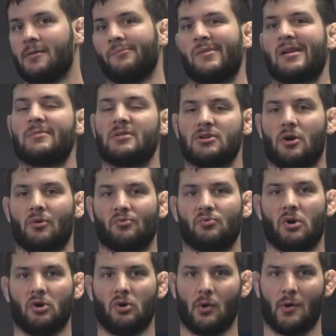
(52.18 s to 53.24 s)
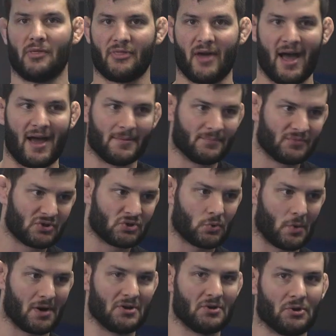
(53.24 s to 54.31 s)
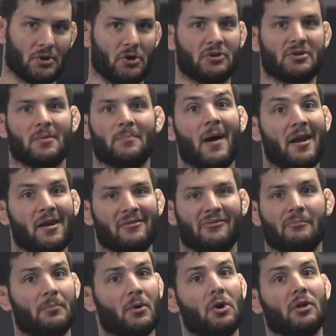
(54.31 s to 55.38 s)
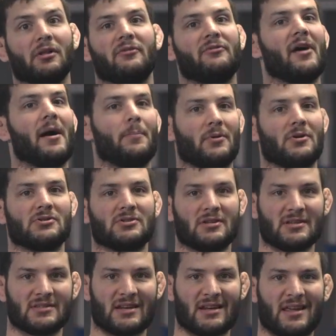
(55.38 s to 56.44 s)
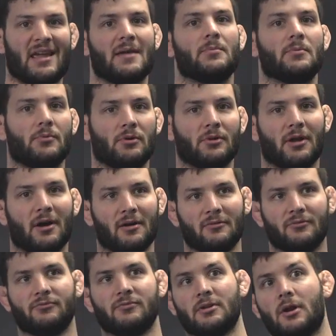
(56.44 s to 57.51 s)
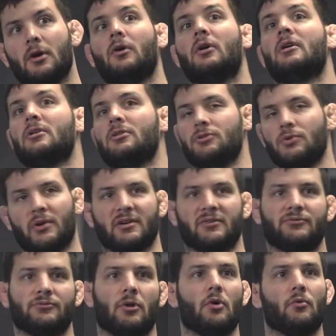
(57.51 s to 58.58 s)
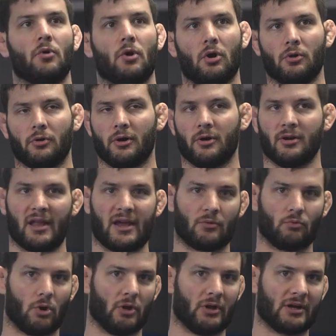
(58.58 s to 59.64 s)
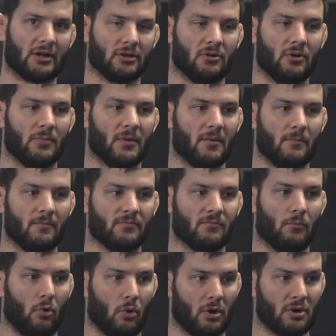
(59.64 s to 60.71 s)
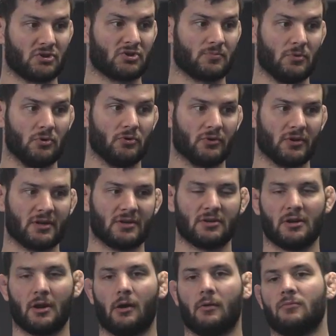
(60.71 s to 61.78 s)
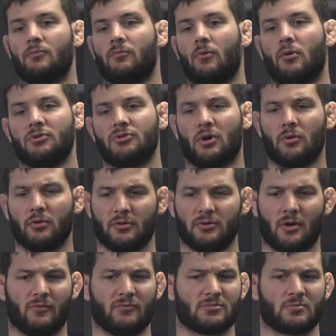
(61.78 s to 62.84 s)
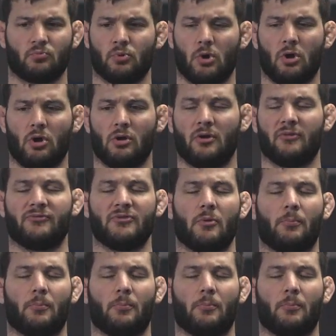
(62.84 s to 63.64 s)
Maybe don't roll with that 20-year-old competitive bull if that person is incapable of, doing a flow roll or like rolling a little bit more smoothly. Don't roll or feel